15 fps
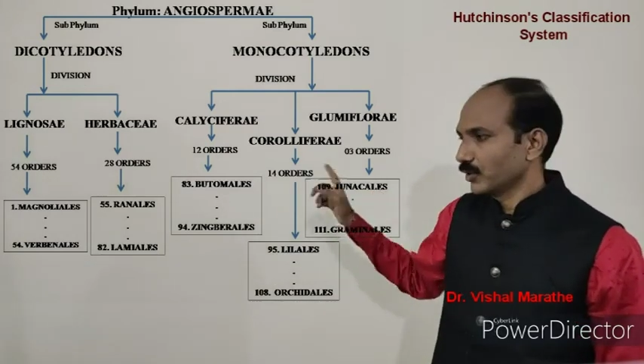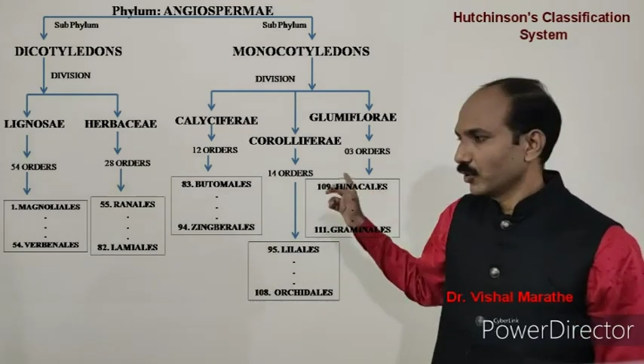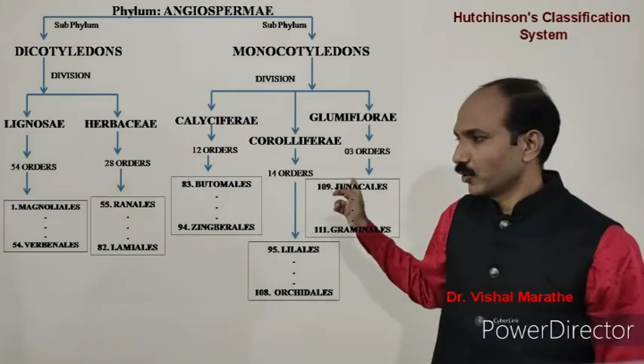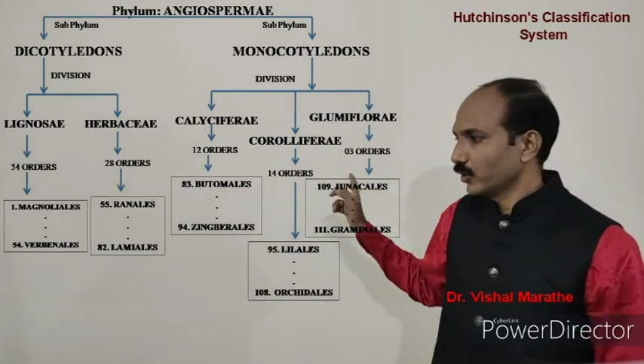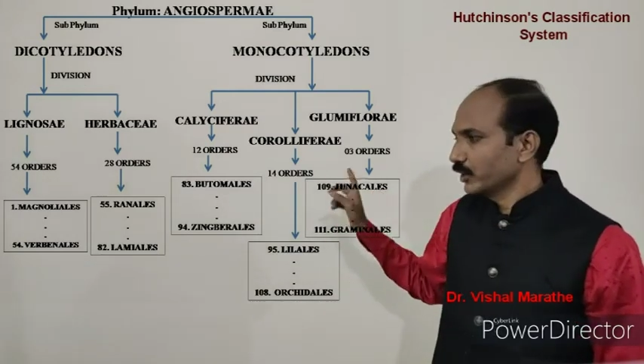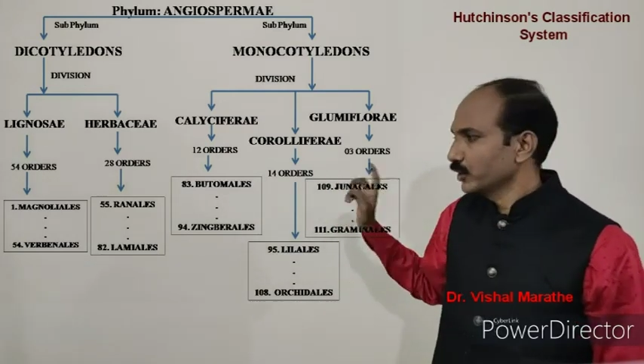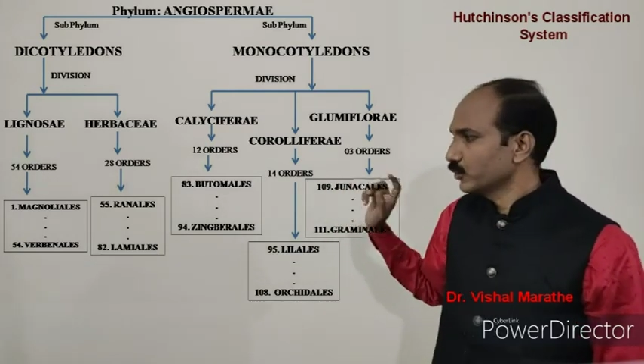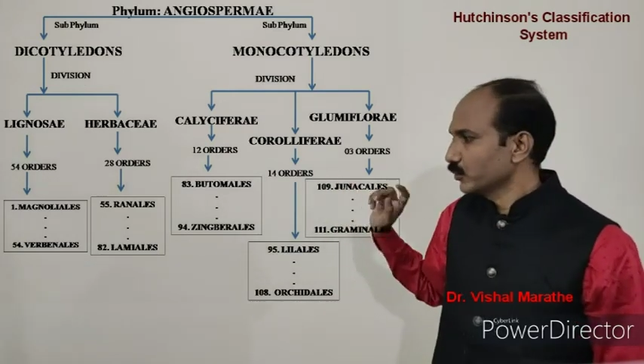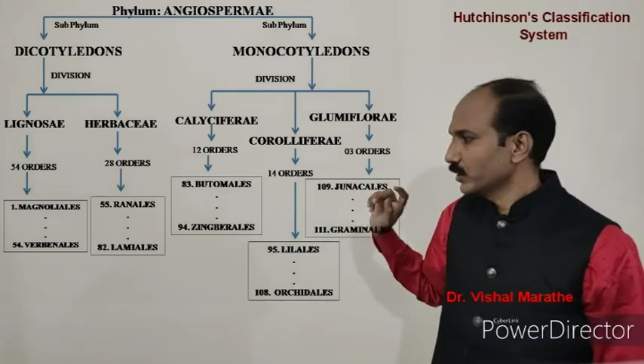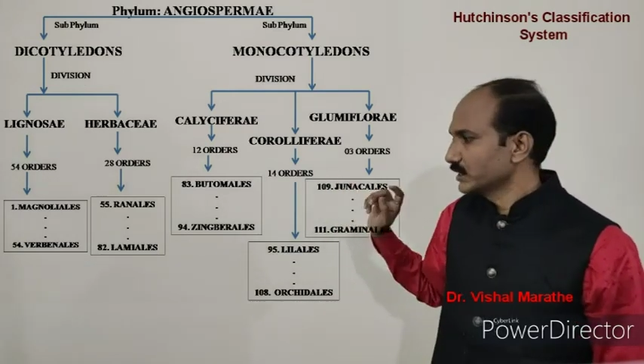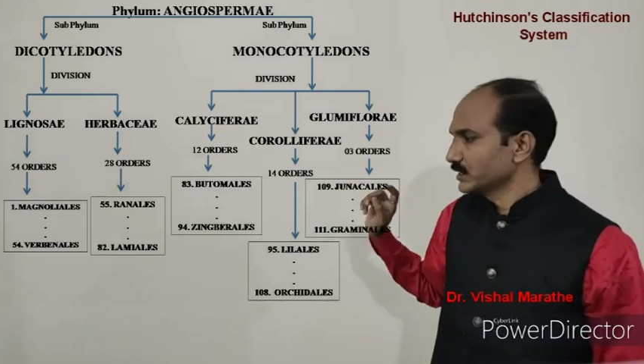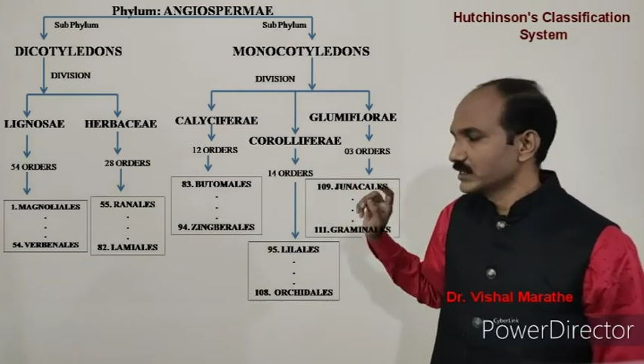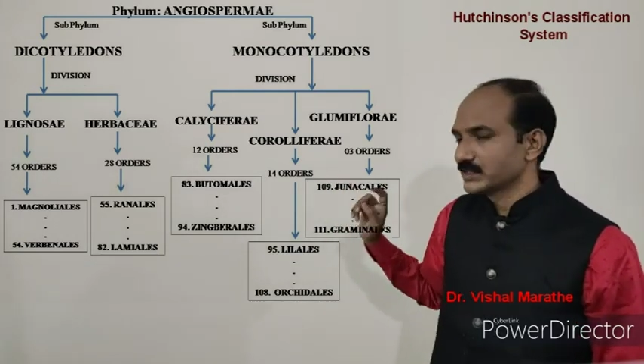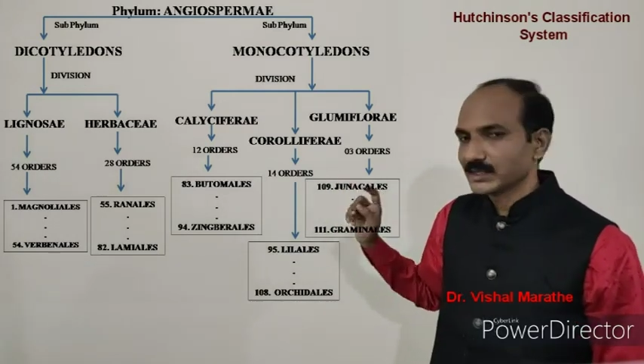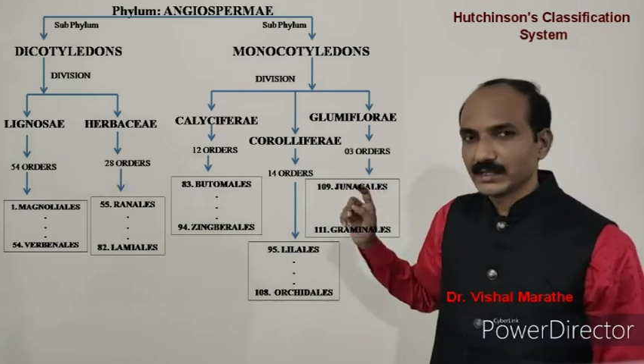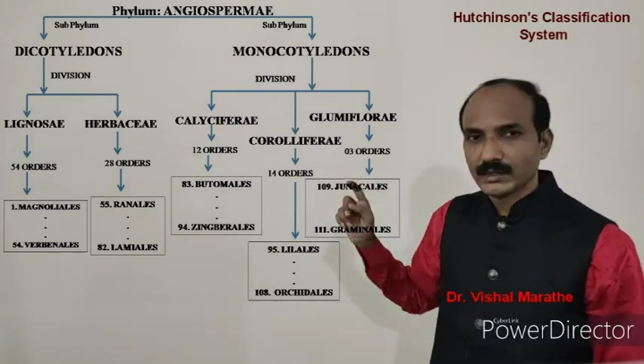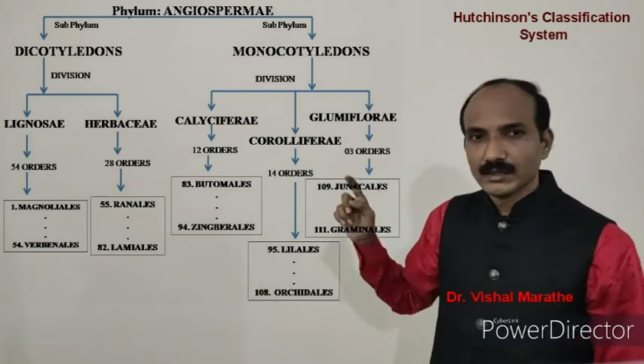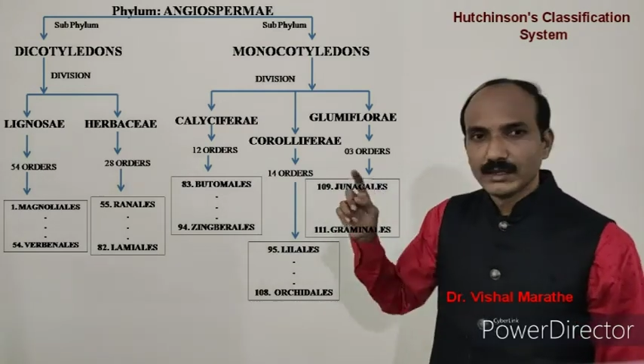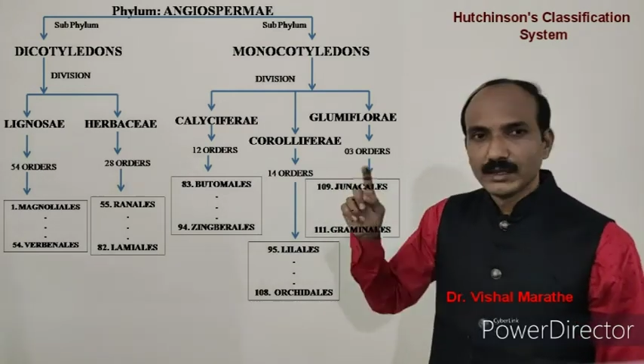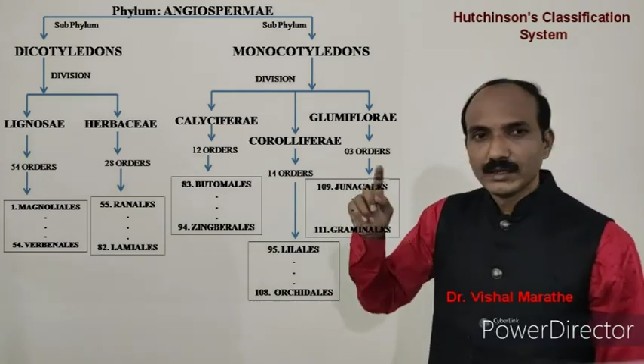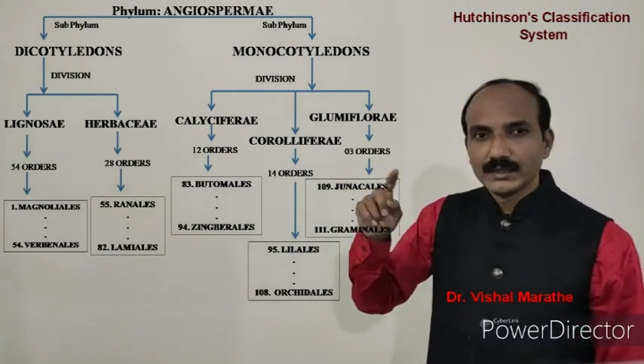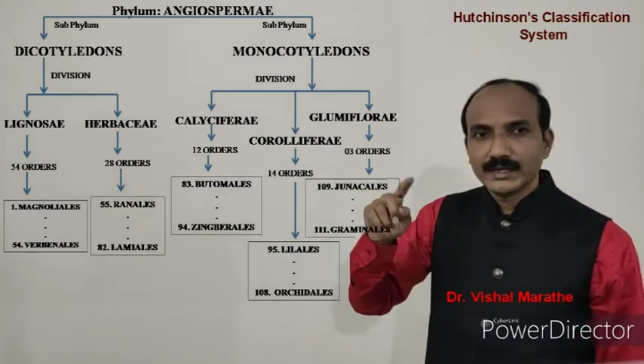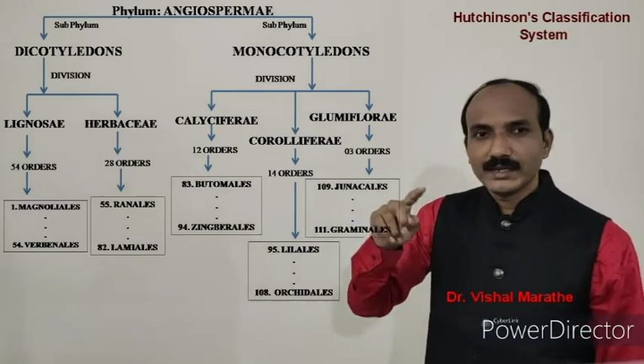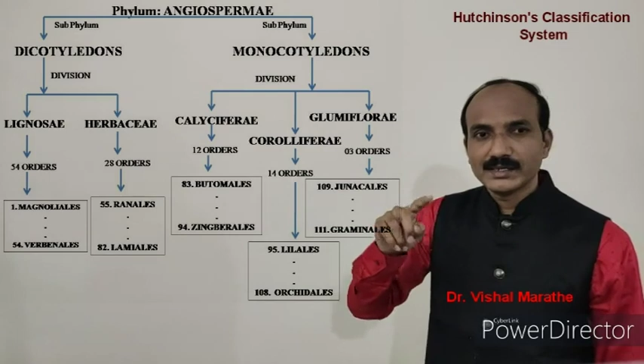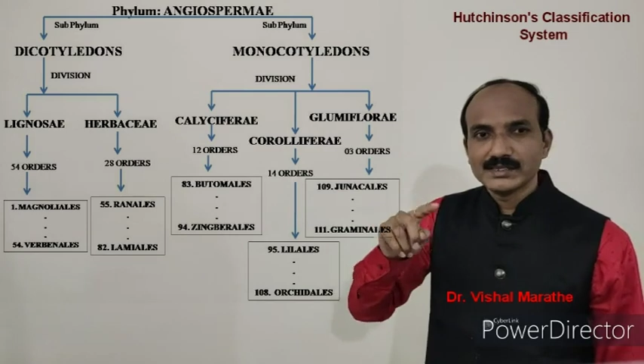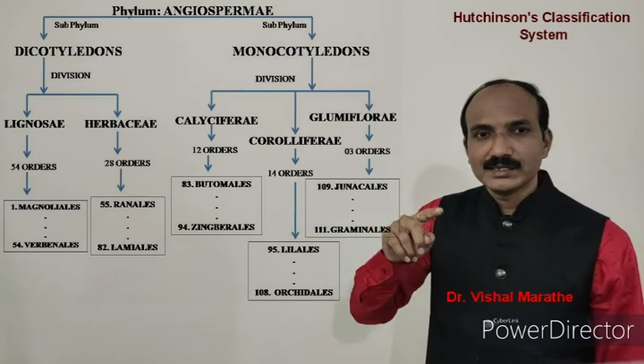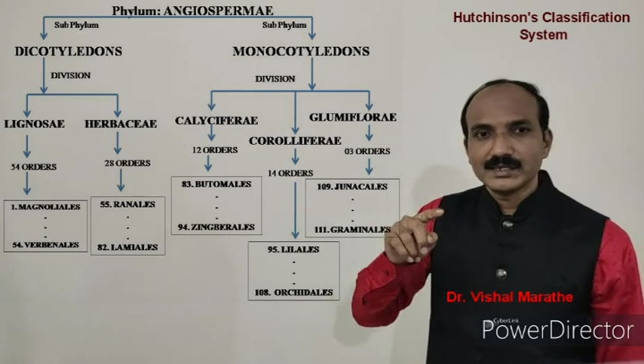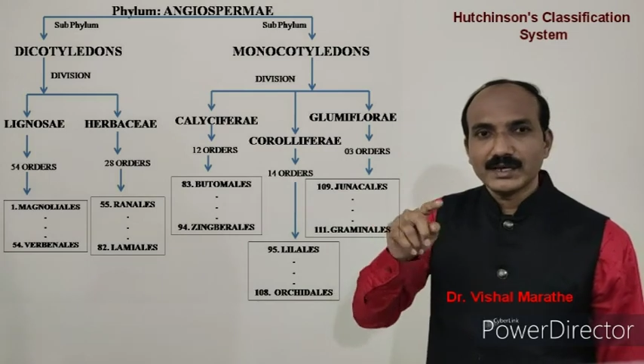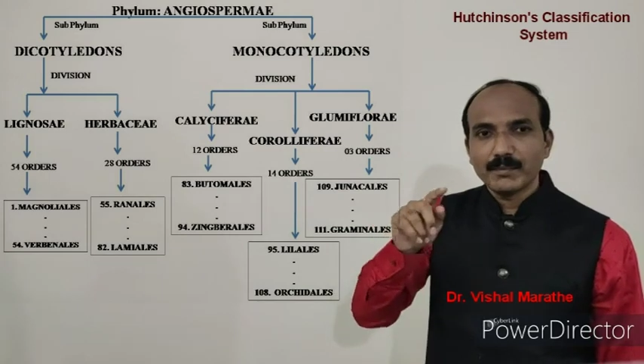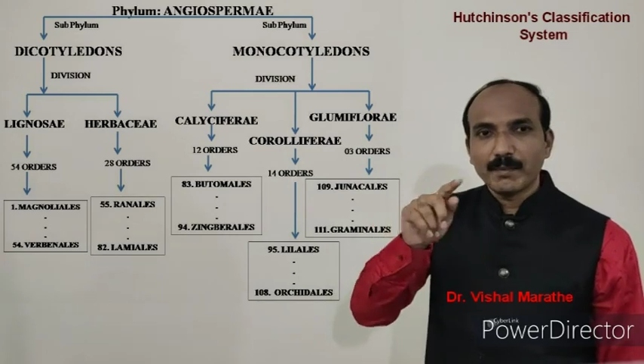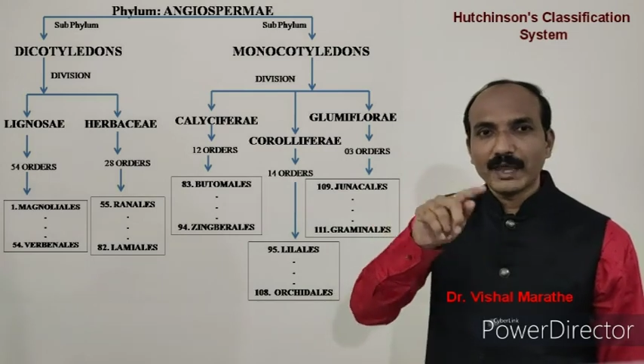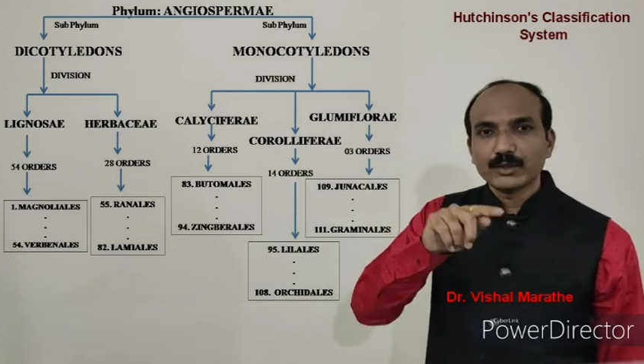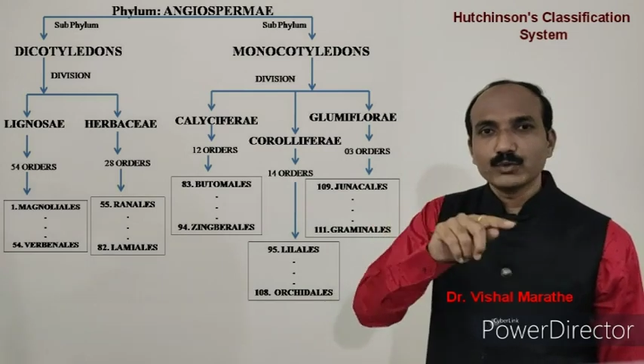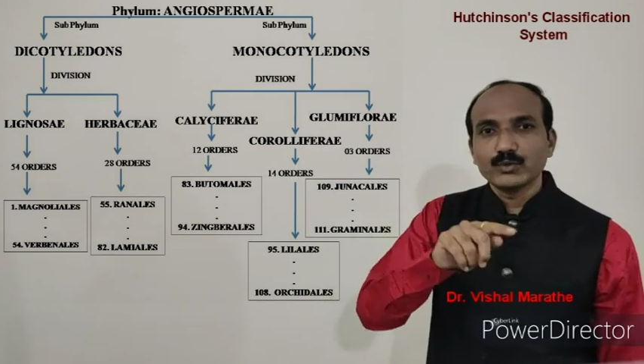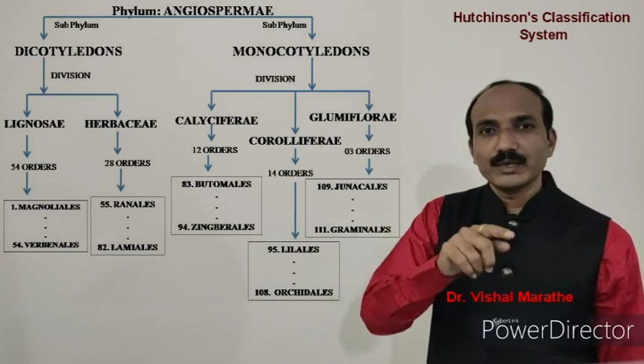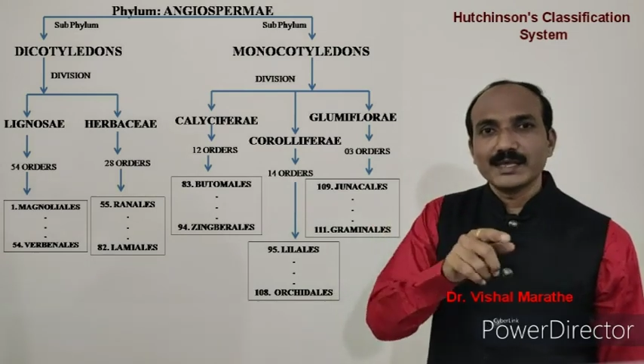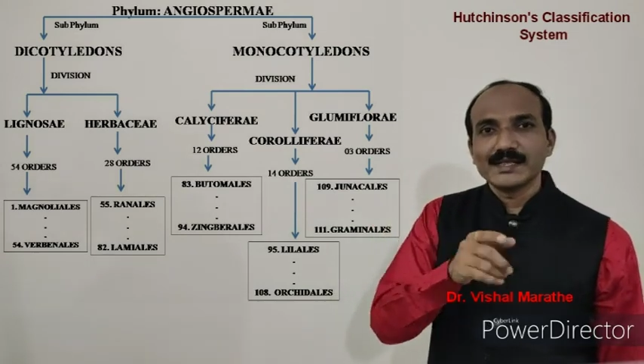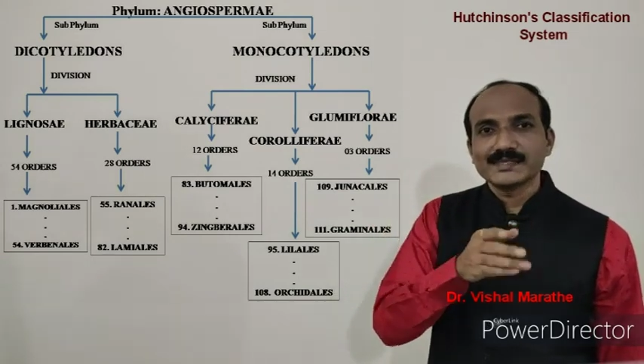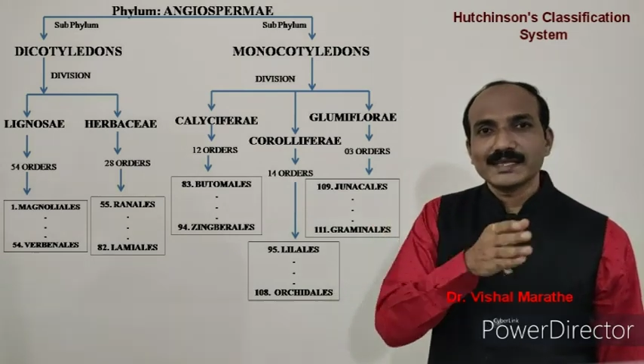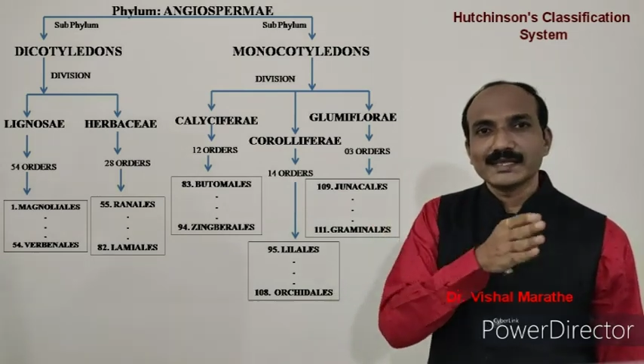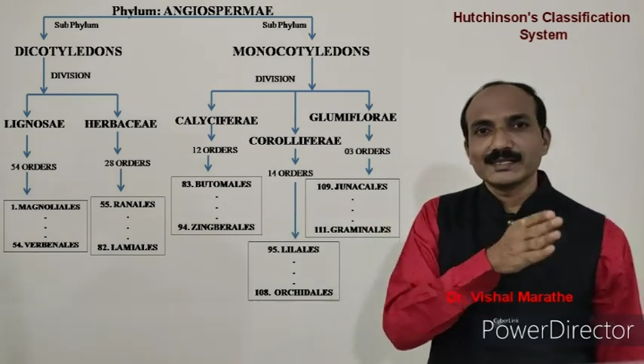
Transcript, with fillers: according to Hutchinson, they consider magnoliales